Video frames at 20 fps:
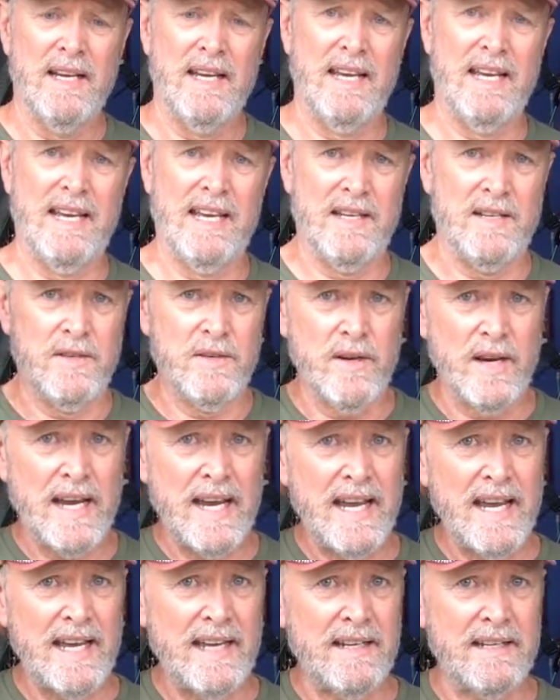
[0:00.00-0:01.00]
and your
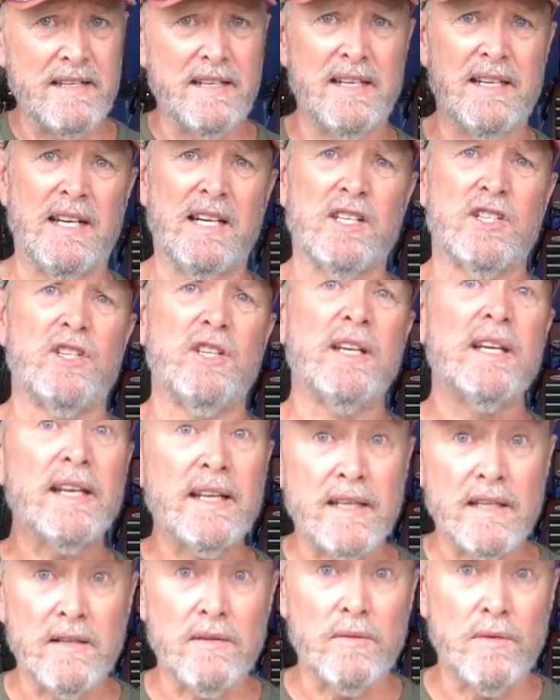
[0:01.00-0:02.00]
head can actually
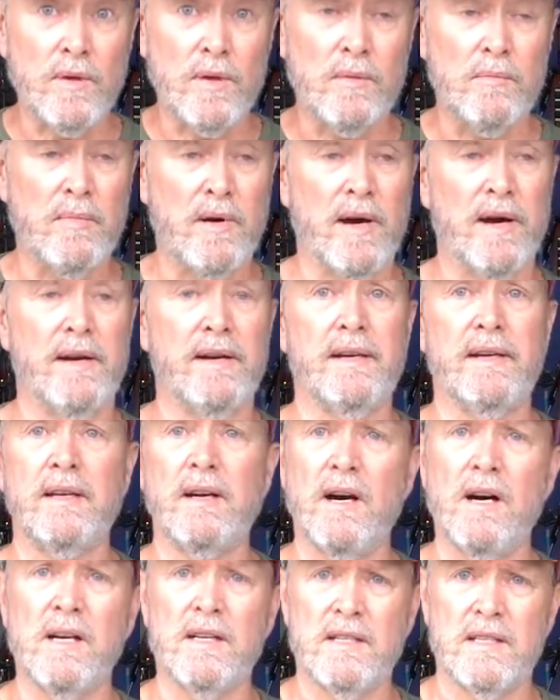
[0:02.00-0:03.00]
hit the roll bar and
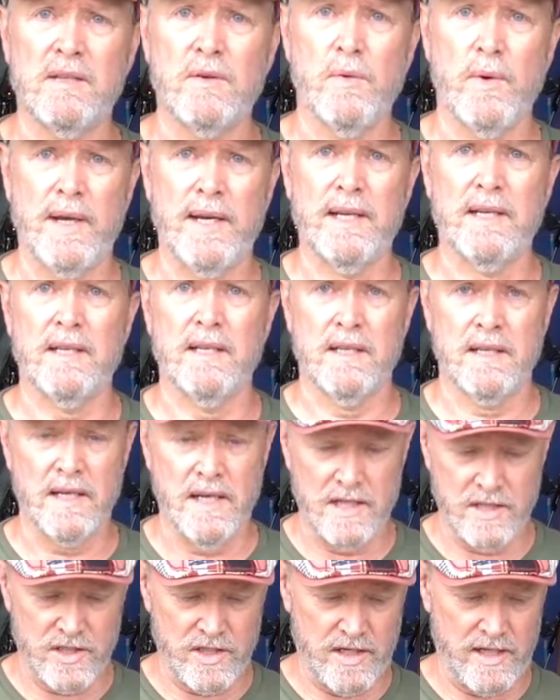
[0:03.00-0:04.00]
cause quite a
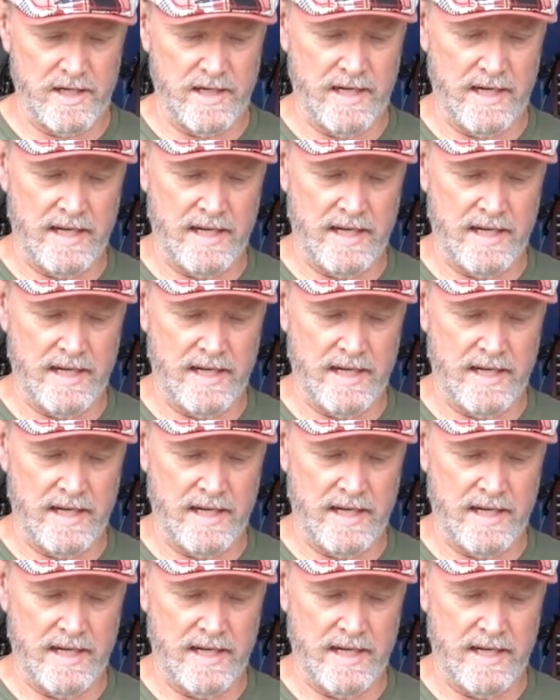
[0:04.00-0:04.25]
concussion.